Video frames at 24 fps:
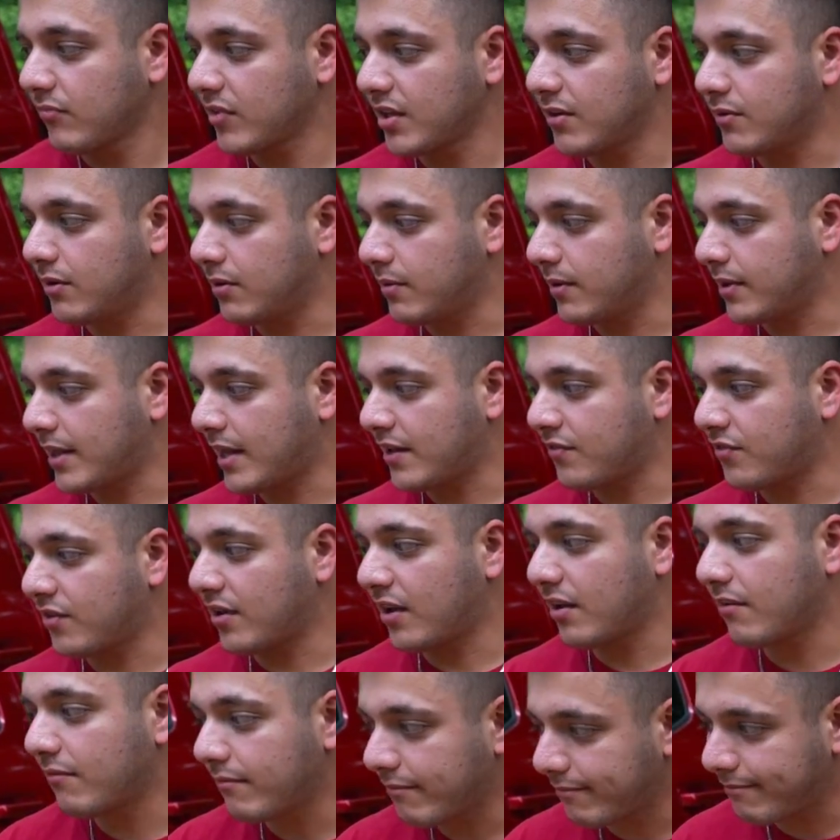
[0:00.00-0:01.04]
Well, with that
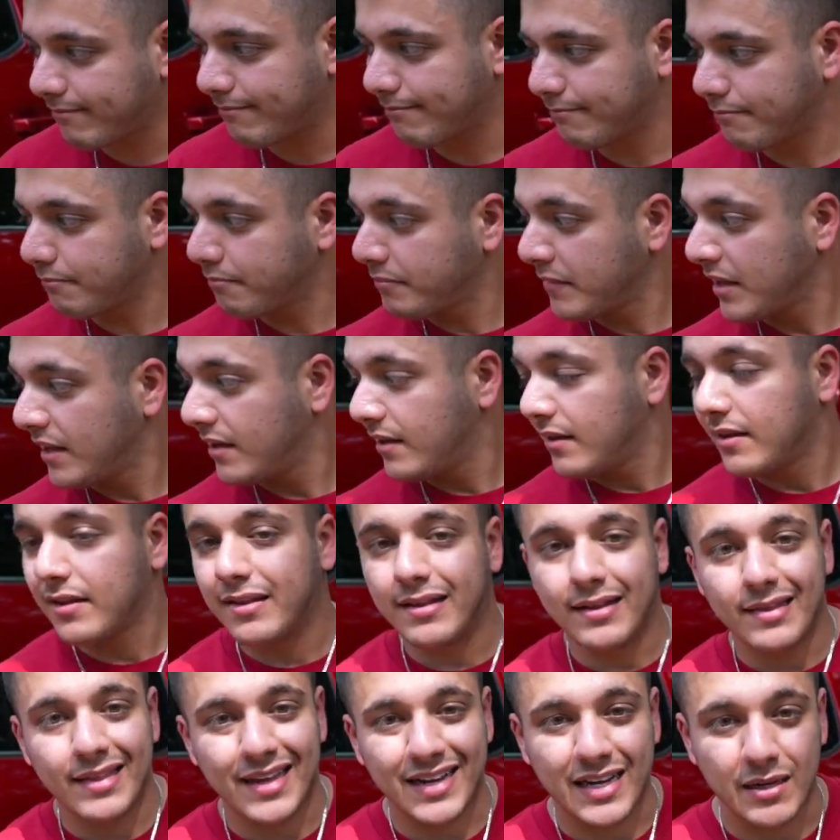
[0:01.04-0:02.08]
said,
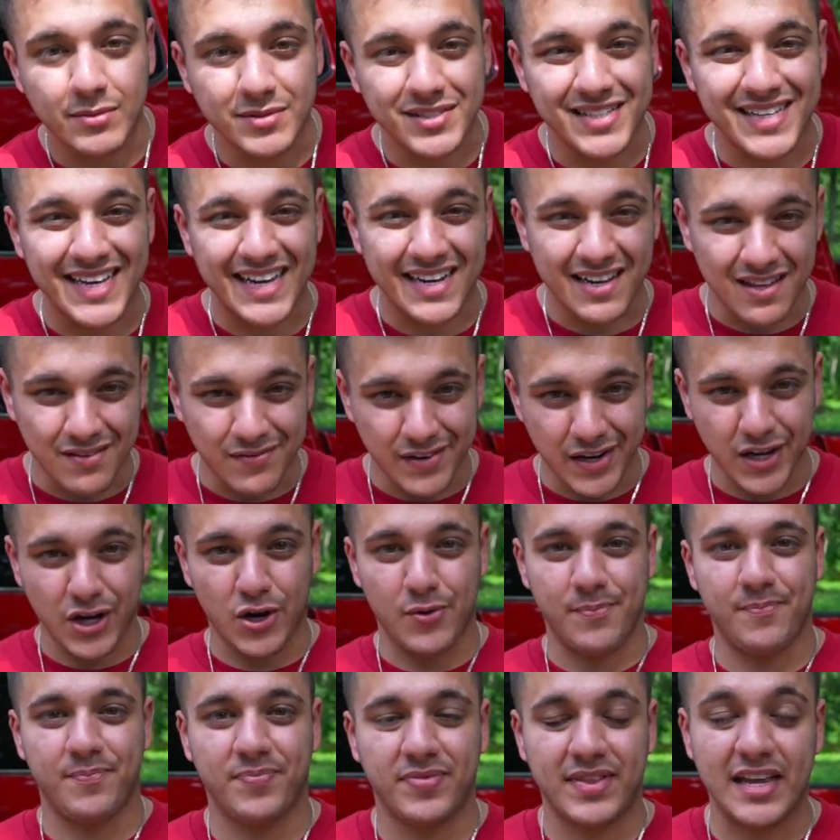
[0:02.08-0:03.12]
that comes to the end of the video.
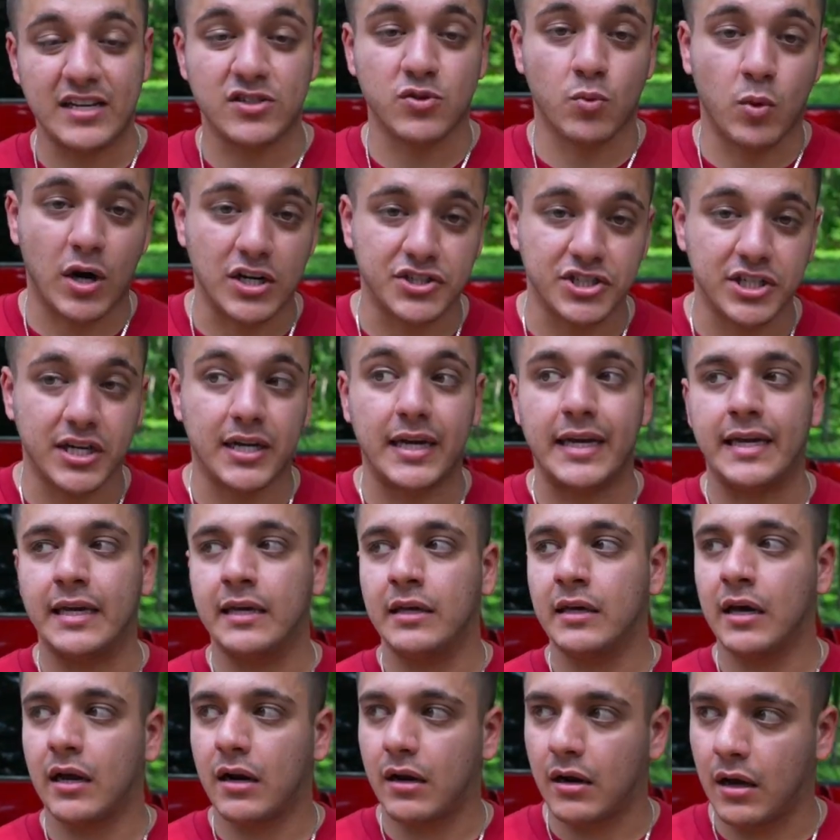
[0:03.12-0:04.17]
Thanks for watching
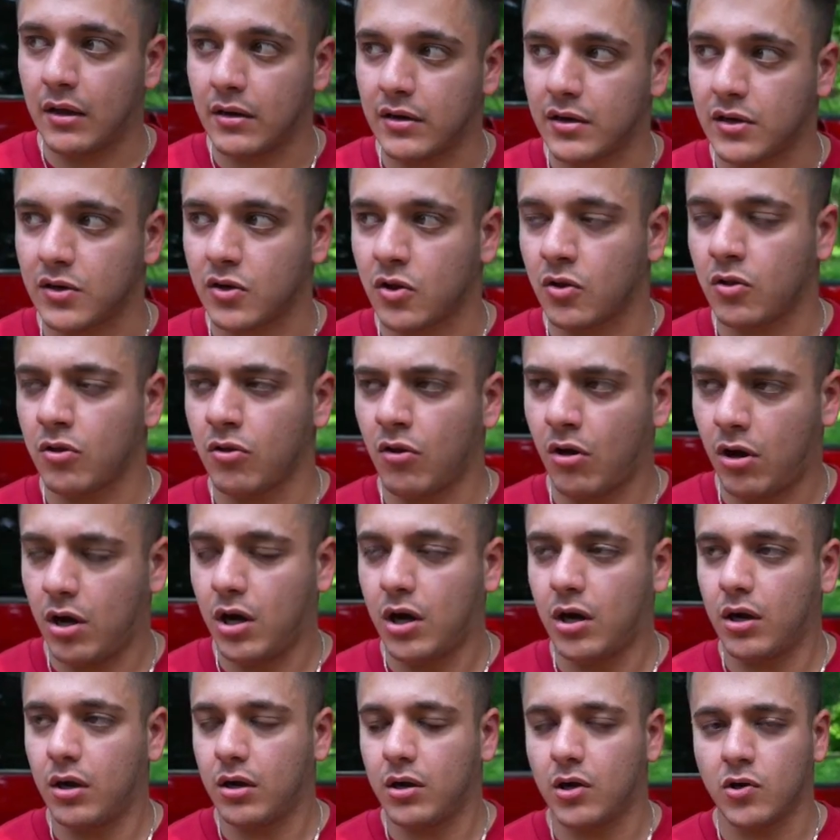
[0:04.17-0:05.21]
yet another
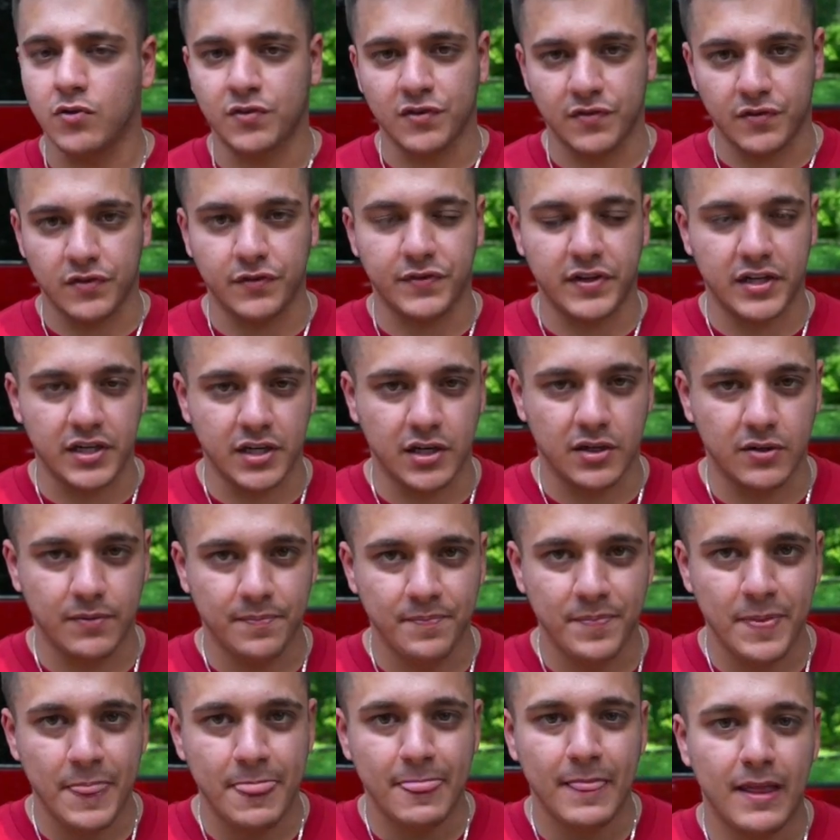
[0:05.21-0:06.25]
long overview video,
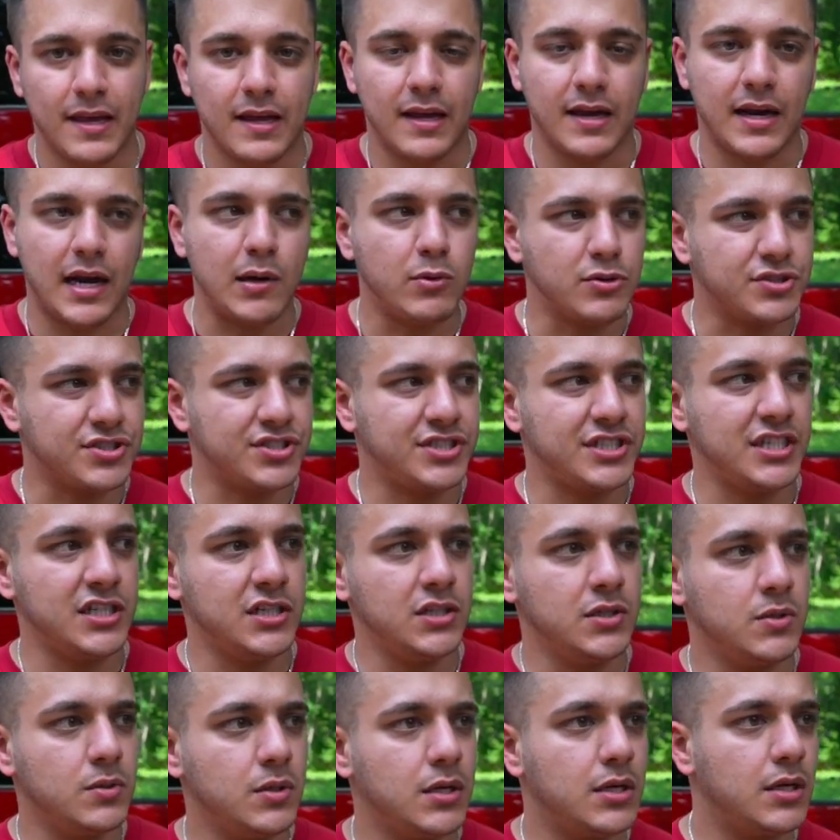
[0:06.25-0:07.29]
and I will see
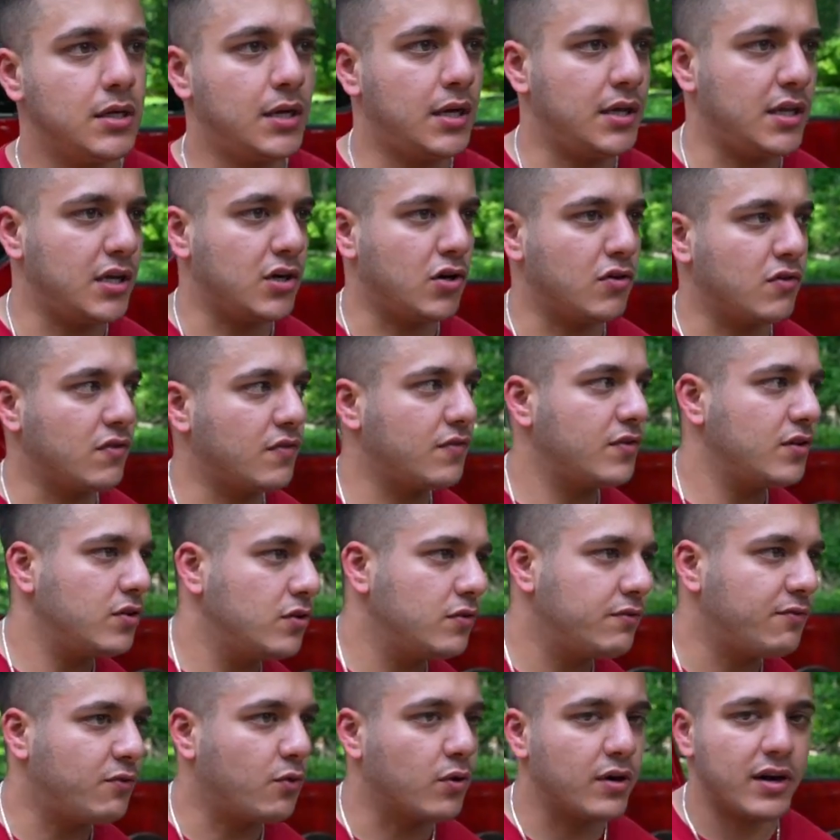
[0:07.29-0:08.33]
you in the
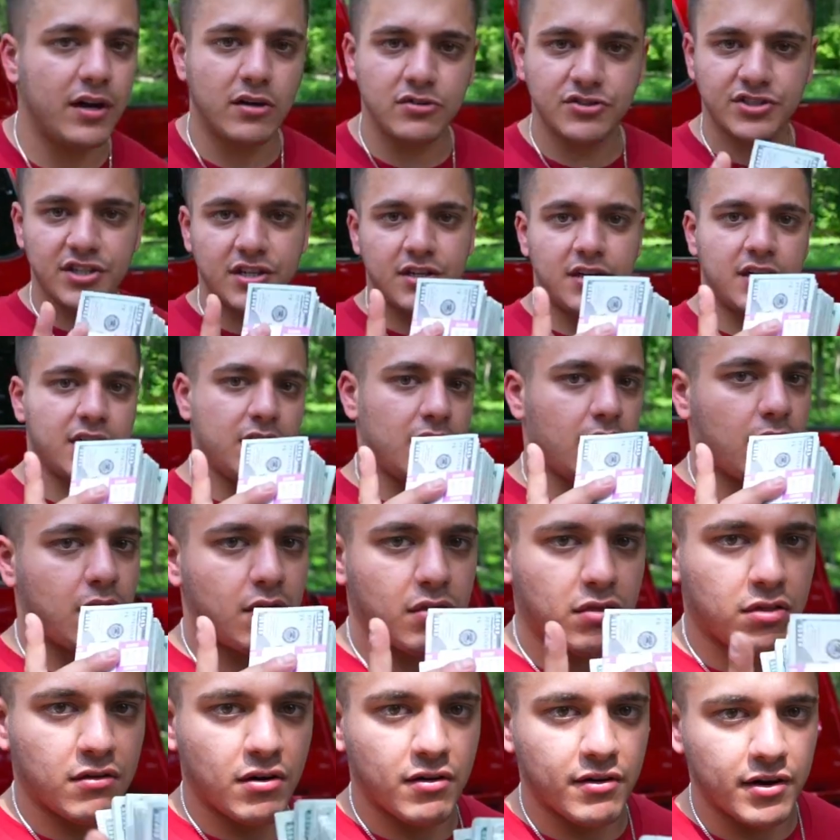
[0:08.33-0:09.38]
overview for LGND
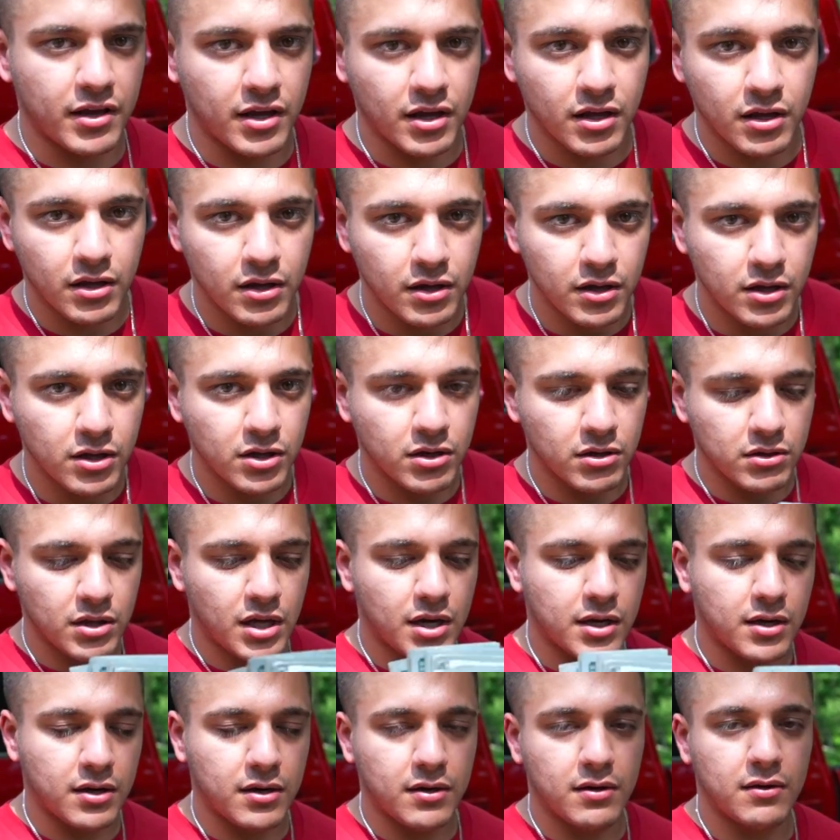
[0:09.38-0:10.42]
30. Good
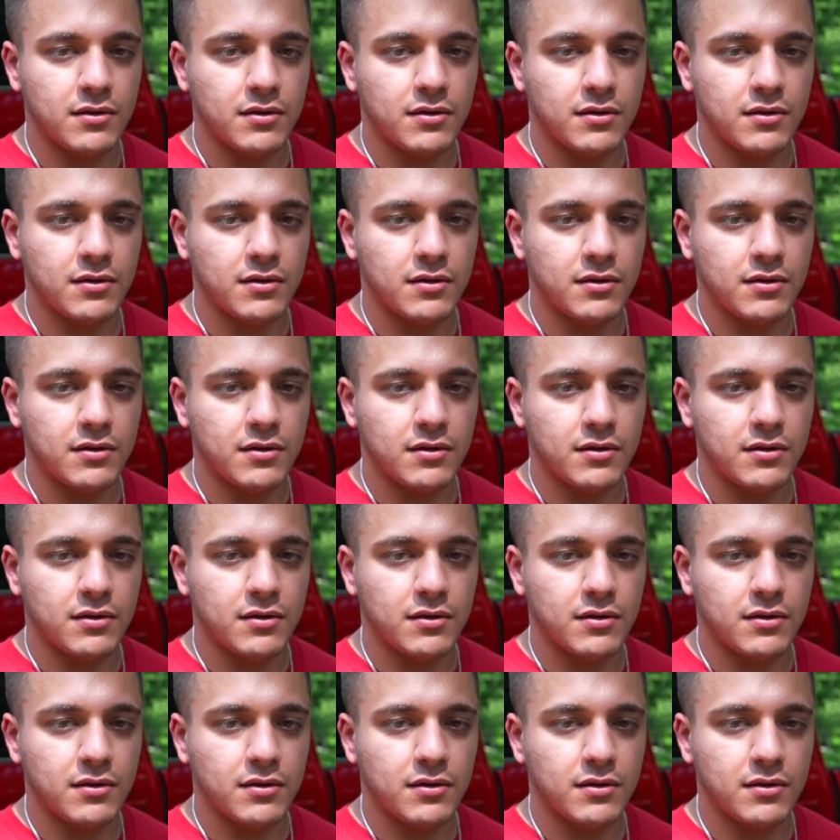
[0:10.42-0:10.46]
luck.